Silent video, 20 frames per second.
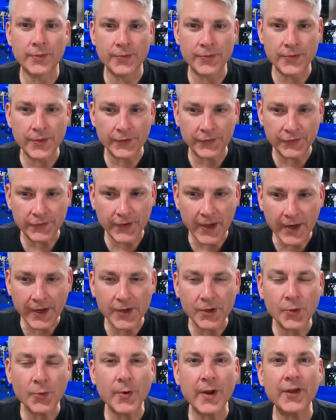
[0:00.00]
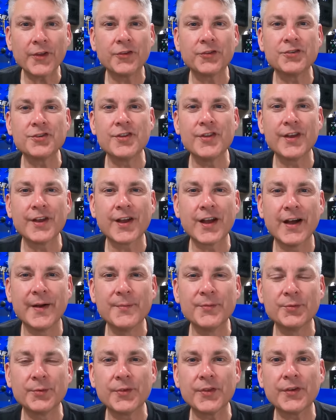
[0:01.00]
the second question that
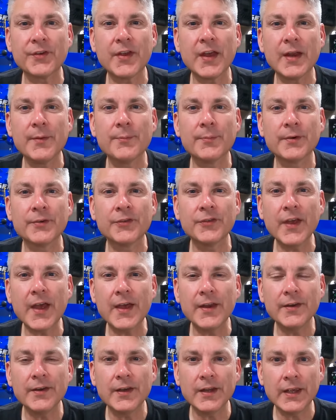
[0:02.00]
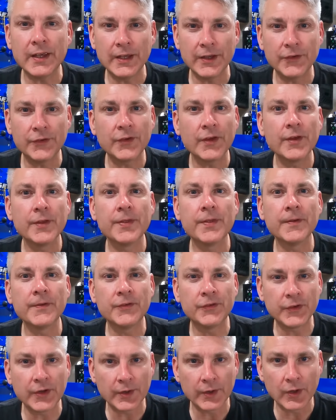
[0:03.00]
comes with the 10% is the
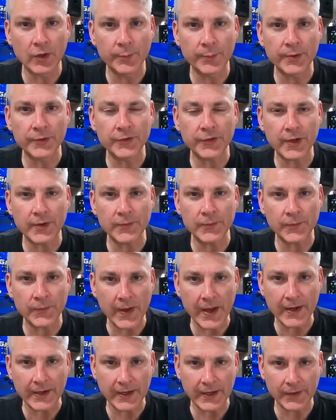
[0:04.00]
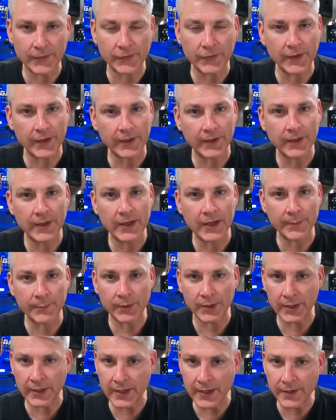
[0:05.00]
0% financing. And I'm
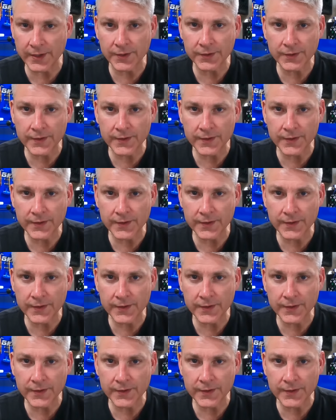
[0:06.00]
going to get